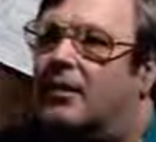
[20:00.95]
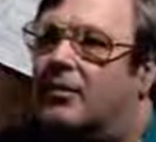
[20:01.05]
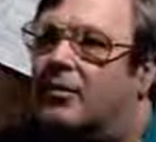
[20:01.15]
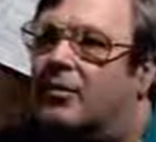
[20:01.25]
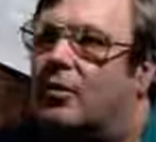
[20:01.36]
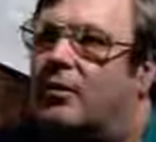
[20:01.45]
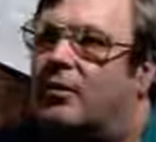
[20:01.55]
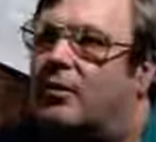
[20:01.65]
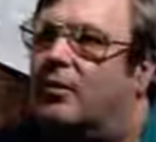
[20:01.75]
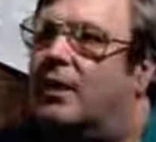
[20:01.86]
destroys
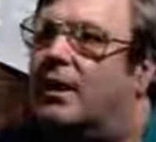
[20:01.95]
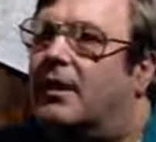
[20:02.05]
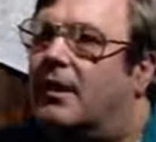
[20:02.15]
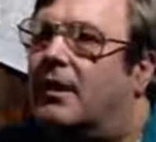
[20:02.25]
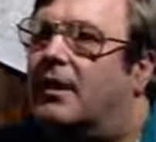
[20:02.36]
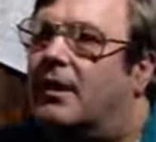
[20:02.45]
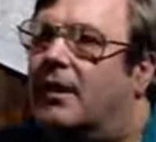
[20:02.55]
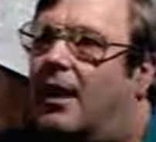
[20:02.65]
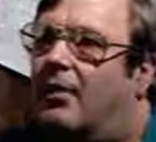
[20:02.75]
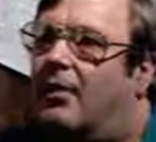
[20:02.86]
it uniquely.
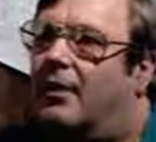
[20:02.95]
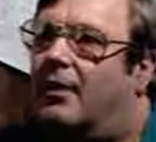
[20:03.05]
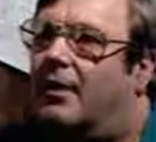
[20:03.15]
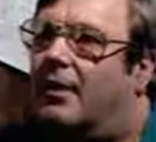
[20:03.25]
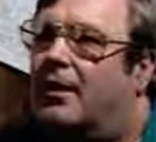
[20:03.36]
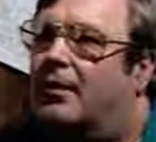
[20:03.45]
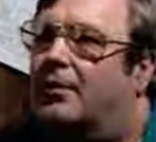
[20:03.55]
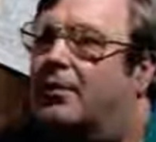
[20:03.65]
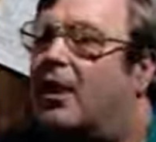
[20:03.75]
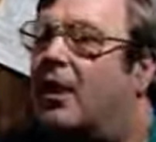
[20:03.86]
And that will
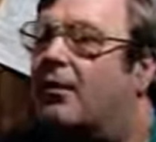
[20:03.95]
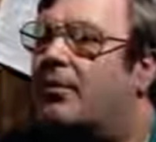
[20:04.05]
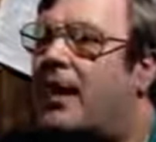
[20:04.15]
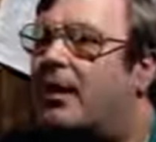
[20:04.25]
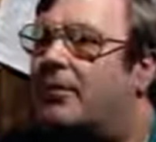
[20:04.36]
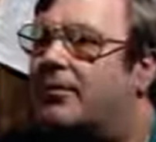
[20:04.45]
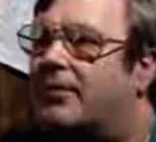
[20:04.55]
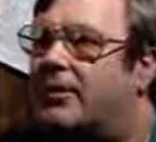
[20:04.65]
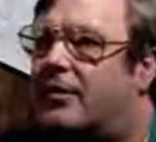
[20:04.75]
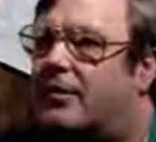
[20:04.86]
come out of
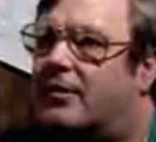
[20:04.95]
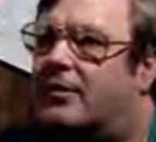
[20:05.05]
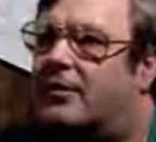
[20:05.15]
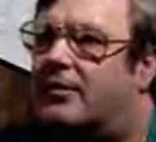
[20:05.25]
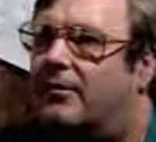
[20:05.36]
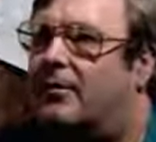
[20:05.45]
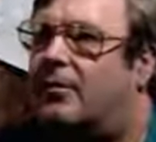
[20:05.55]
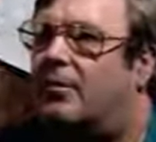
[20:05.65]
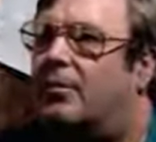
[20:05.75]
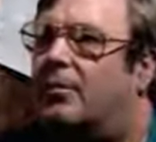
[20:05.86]
physics, a
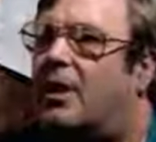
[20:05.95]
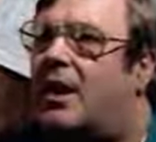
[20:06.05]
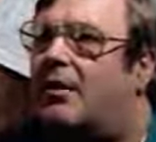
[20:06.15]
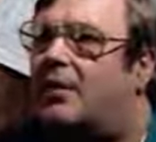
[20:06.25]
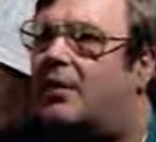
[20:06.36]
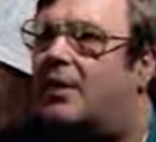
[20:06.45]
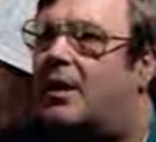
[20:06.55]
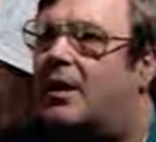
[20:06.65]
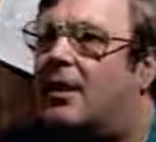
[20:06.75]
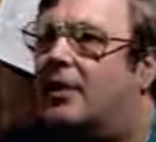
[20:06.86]
physical problem,
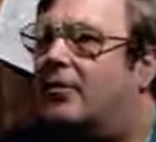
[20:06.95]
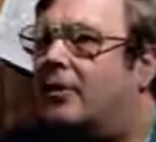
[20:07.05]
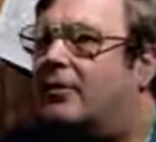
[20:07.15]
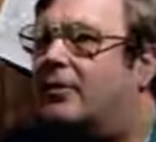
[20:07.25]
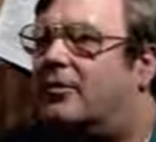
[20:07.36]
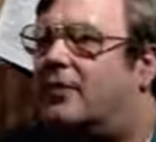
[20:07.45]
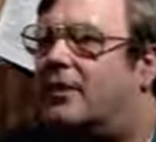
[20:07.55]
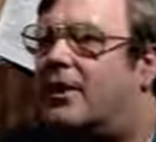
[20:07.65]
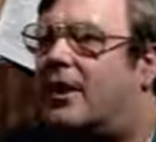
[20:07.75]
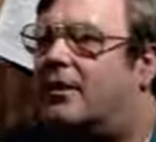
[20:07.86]
research
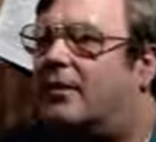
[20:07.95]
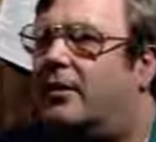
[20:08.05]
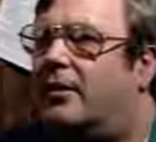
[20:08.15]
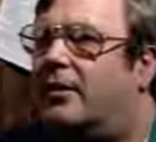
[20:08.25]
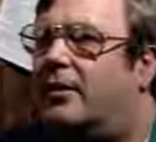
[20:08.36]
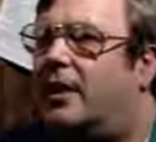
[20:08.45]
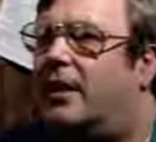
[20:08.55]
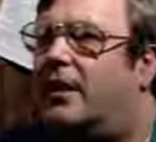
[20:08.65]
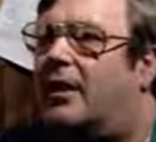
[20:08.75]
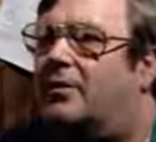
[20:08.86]
actually in the
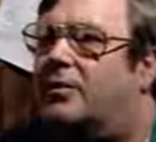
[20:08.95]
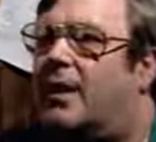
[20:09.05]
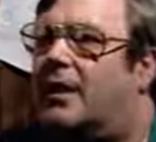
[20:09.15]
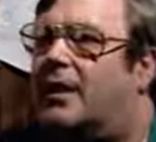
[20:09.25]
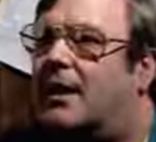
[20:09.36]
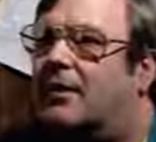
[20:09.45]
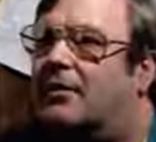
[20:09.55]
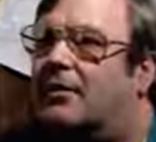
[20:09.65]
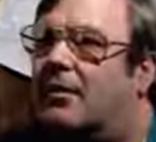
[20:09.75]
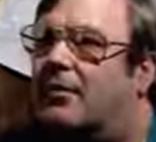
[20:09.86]

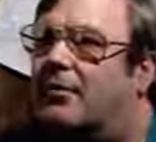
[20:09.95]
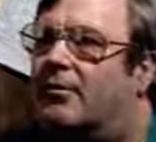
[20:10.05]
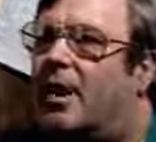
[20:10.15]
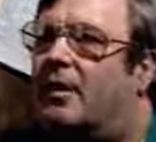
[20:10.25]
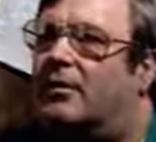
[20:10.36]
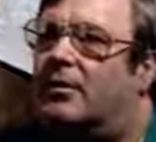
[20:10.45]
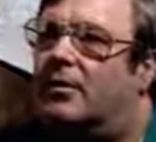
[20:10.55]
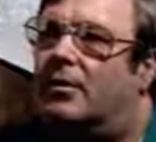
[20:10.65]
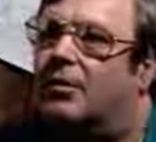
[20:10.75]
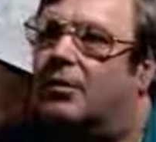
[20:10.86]
electromagnetics of
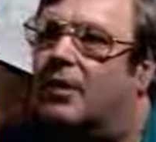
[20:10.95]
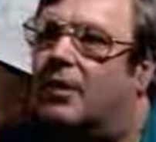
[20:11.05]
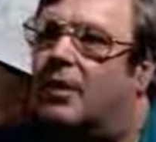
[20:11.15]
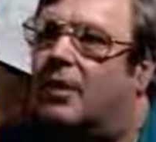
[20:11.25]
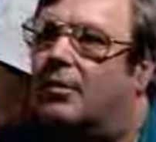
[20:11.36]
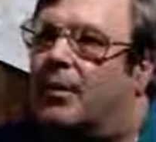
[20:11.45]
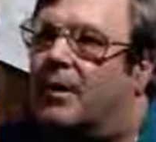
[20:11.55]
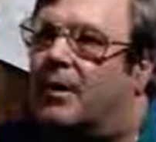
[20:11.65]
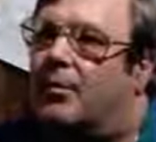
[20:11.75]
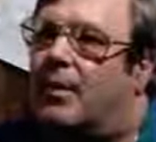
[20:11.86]
molecules,
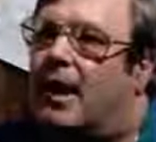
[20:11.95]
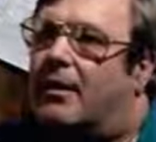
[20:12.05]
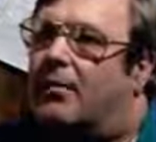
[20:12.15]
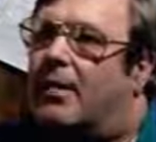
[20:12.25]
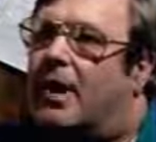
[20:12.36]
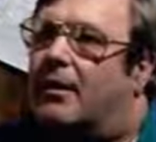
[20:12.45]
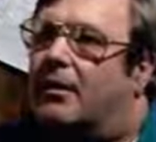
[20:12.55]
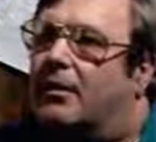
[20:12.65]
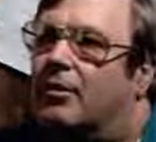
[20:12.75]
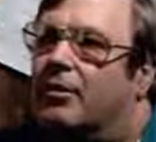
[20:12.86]
particularly
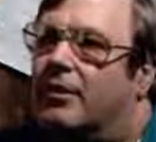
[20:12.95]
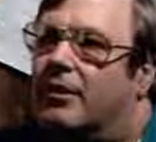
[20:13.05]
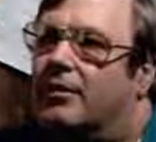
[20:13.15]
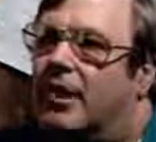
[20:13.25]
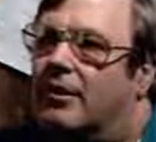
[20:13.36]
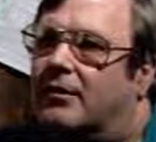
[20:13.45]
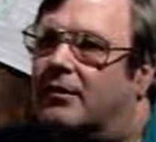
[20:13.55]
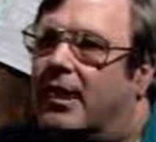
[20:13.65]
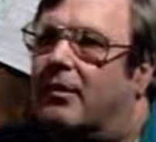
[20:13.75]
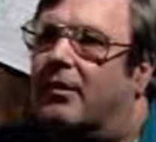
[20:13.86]
macromolecules, in this case a
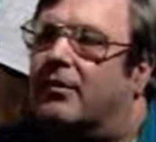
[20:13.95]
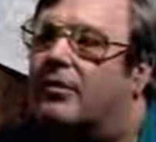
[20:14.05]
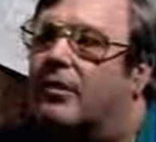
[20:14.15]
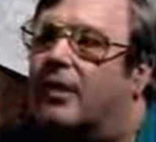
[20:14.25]
virus,